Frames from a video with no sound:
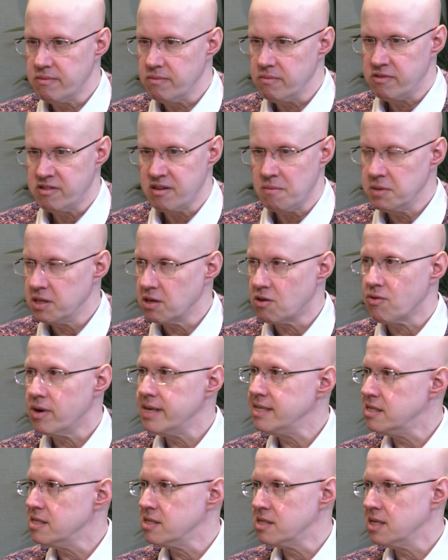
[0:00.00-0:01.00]
some of the
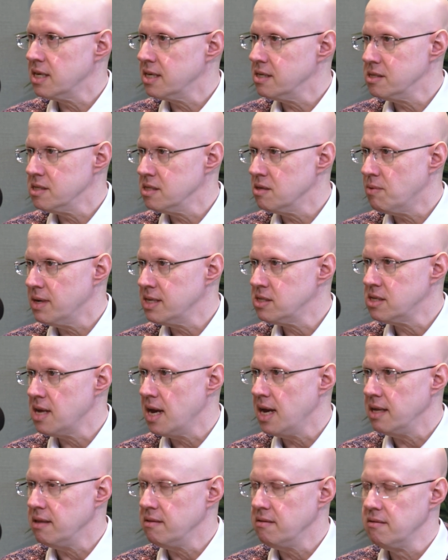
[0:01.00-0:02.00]
greatest singers in the West
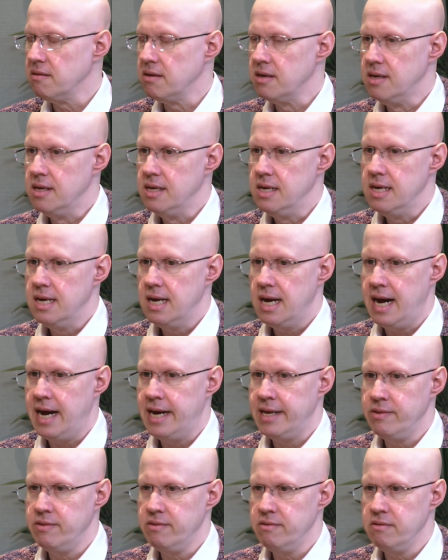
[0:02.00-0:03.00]
End
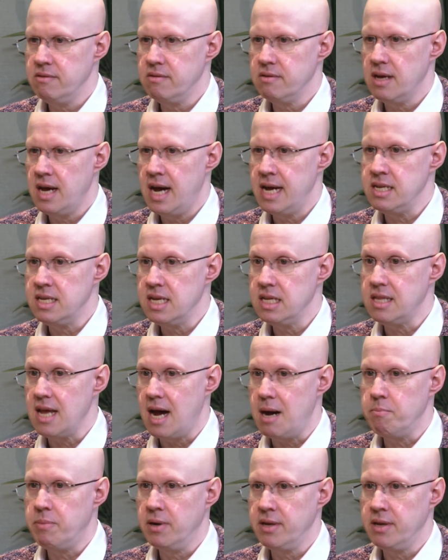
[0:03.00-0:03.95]
and did that.